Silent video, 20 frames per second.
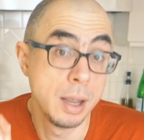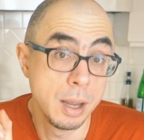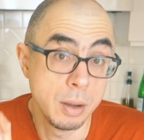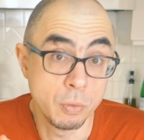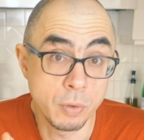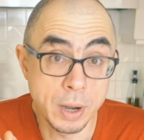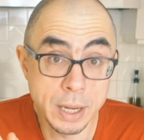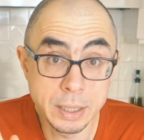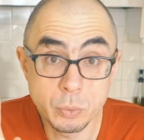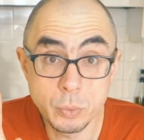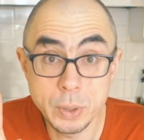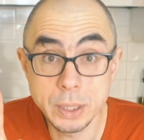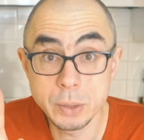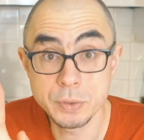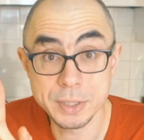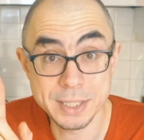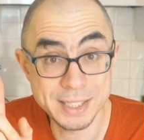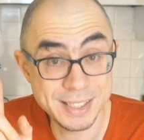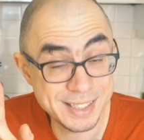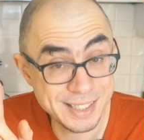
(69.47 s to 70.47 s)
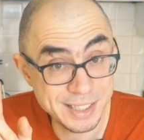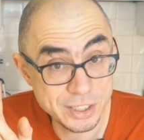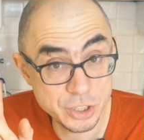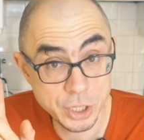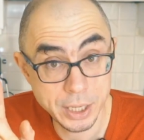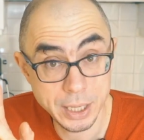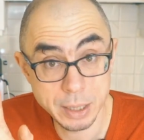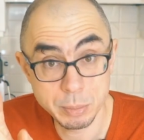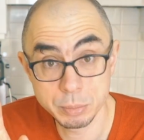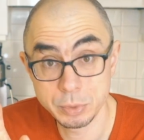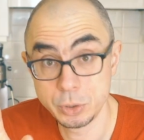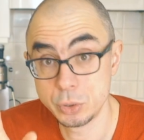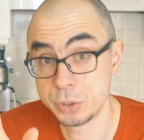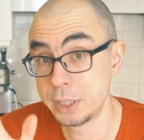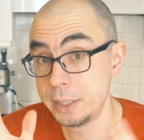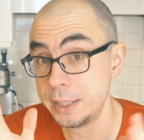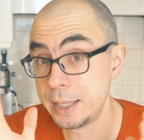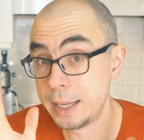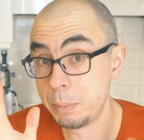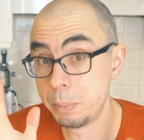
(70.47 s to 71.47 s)
1 week with CGM to
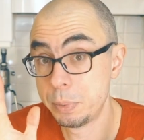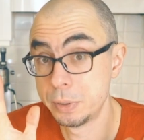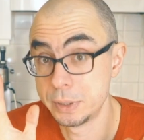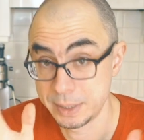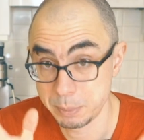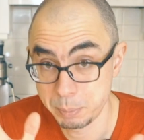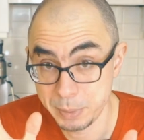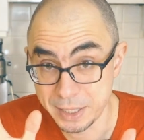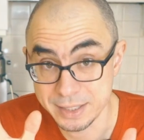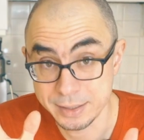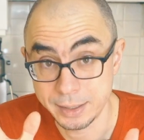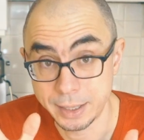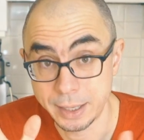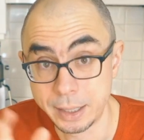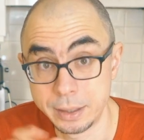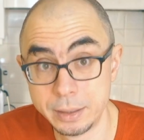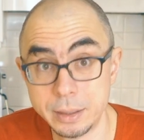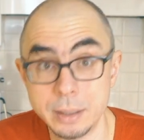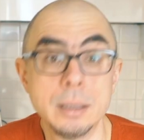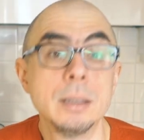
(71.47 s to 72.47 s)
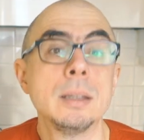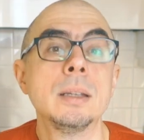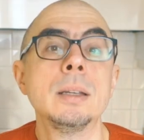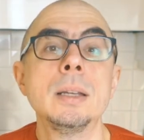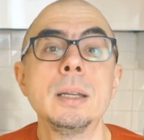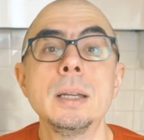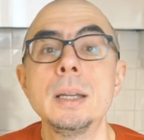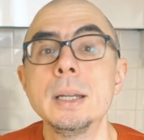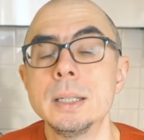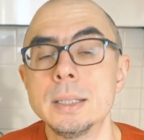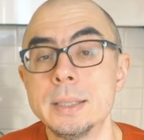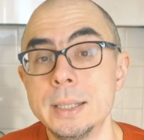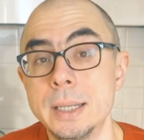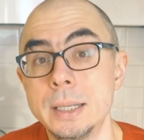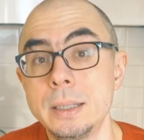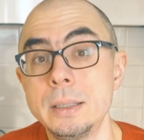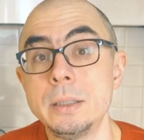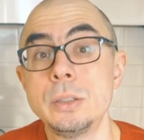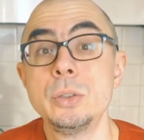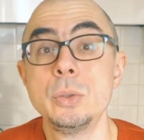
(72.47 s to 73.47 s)
set up the baseline.
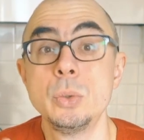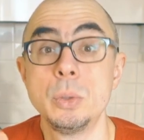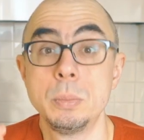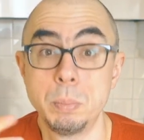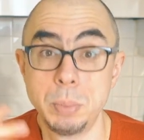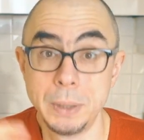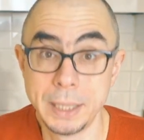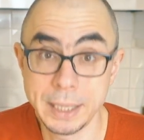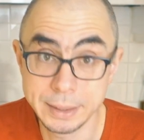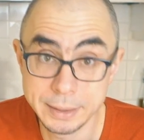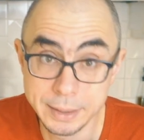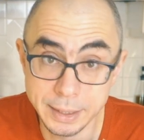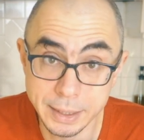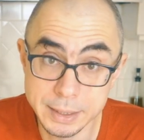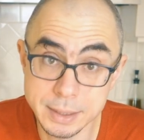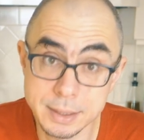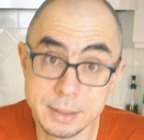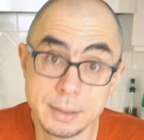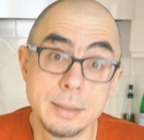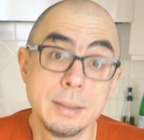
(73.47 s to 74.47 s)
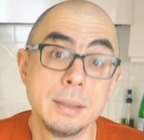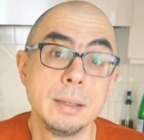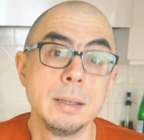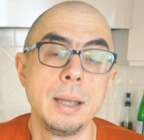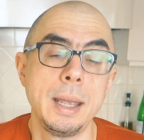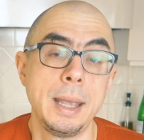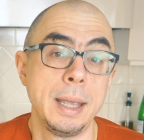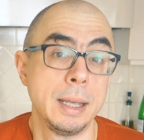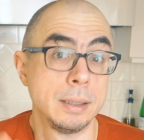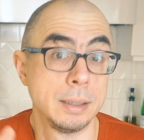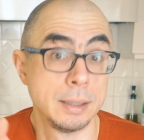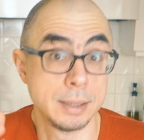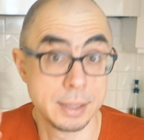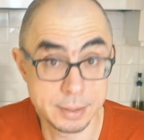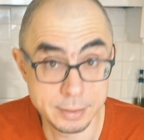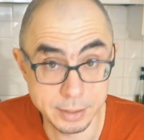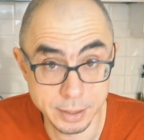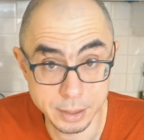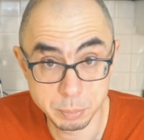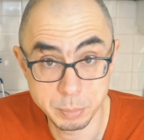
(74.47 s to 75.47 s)
Then do a blood test and
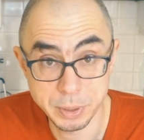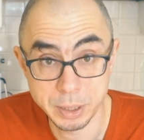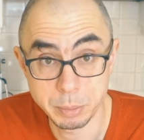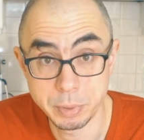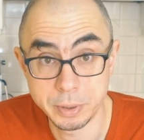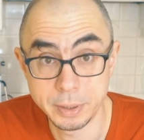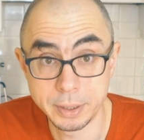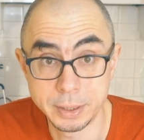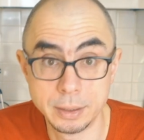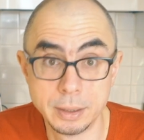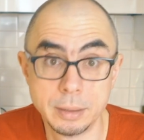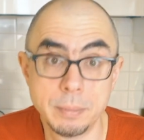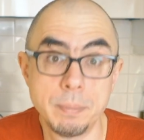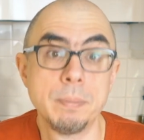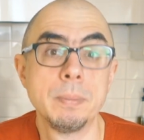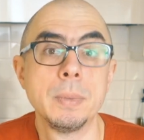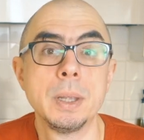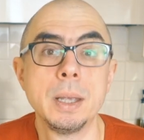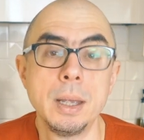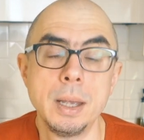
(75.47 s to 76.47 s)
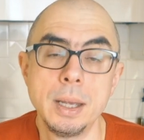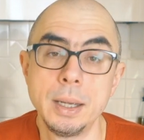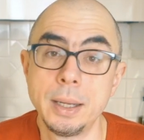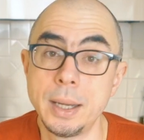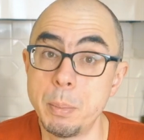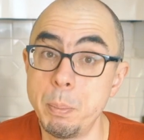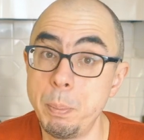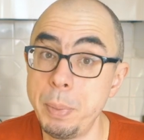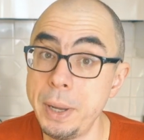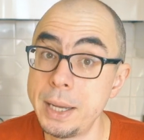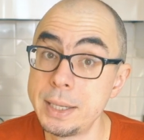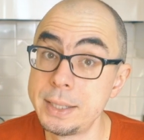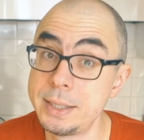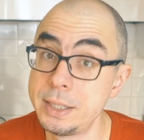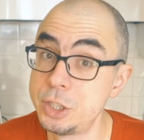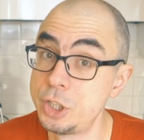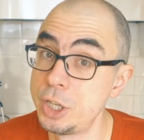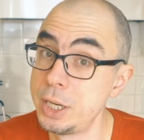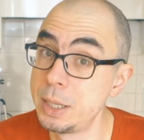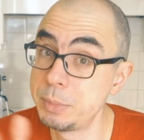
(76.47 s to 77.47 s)
start Berberine. Compare
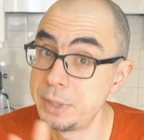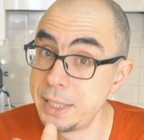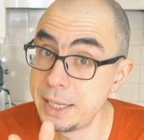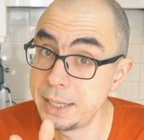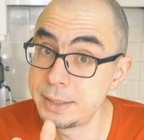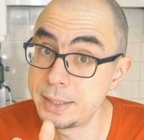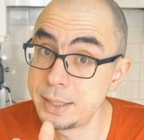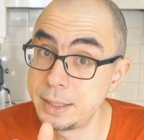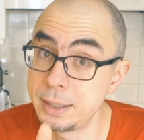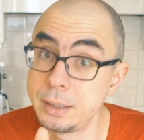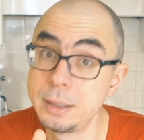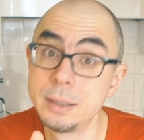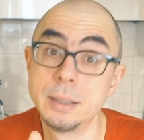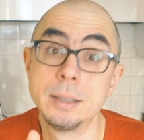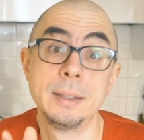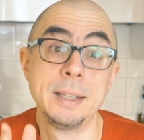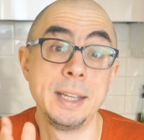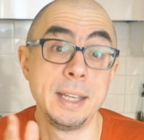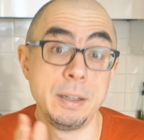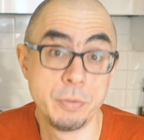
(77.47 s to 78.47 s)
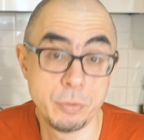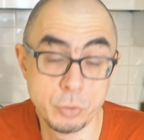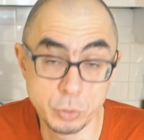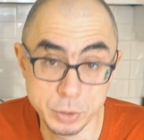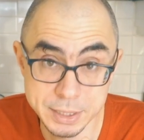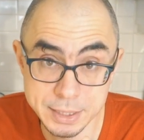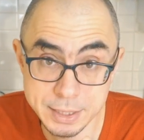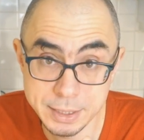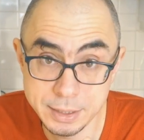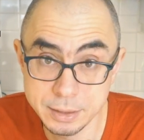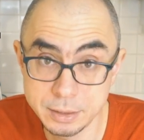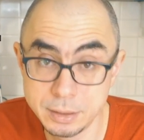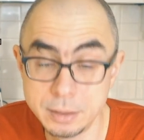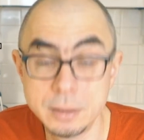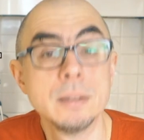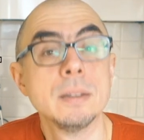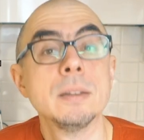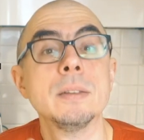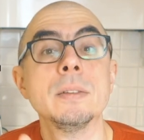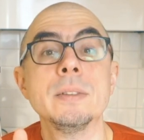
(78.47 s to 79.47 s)
CGM data day 14
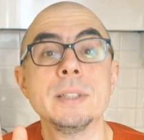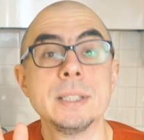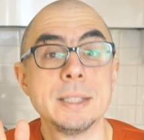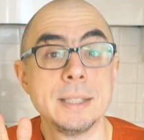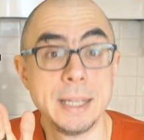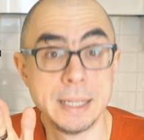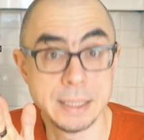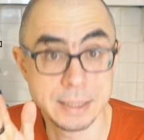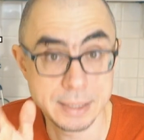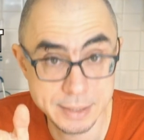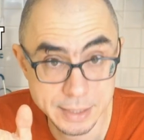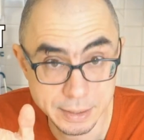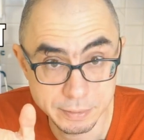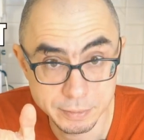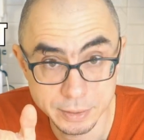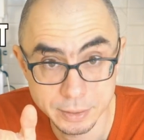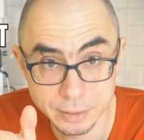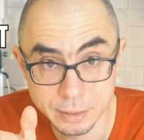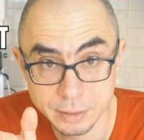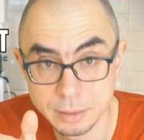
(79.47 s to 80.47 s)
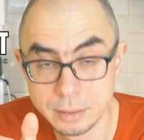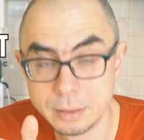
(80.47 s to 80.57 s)
with day 7.